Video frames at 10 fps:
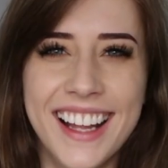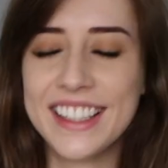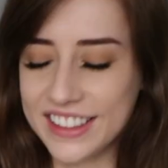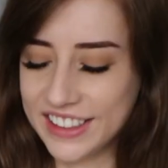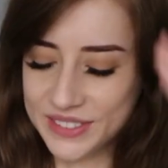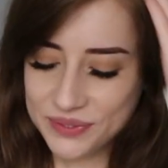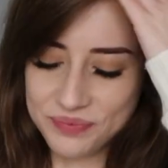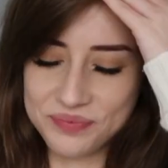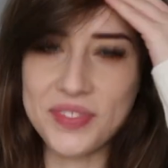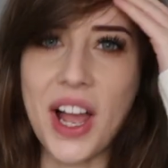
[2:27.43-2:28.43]
No,
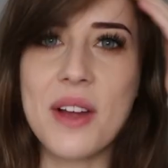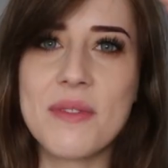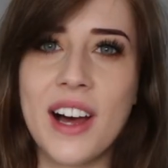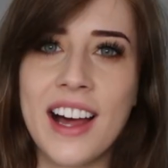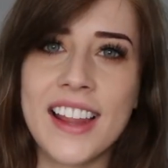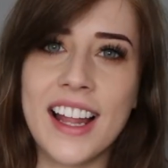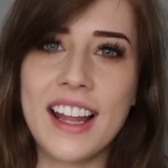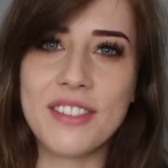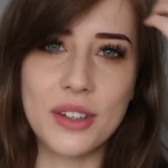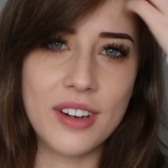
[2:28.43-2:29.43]
I'm not at that
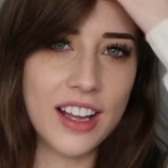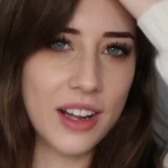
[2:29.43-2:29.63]
level.